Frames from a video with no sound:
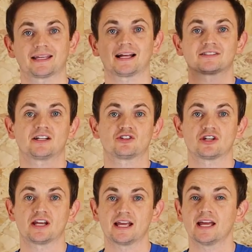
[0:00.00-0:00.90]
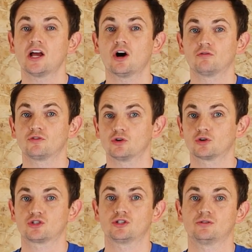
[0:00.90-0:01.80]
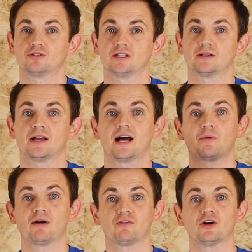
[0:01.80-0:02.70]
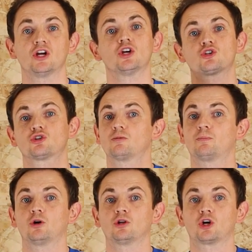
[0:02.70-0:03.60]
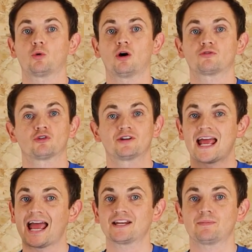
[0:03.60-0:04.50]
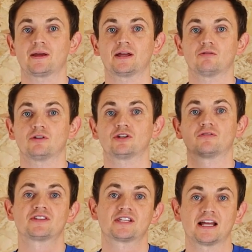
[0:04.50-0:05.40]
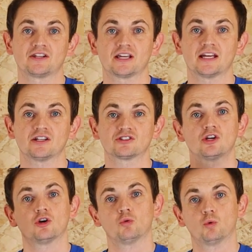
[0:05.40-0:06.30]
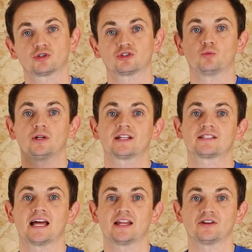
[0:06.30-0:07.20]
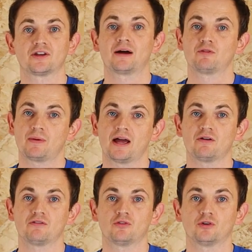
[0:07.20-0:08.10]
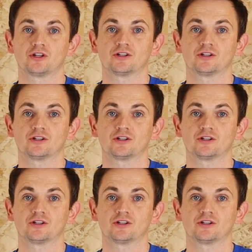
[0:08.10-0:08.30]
a gas engineer of your choosing. However, should the boiler go off during any period of the 10 years, Worcester will attend and repair it for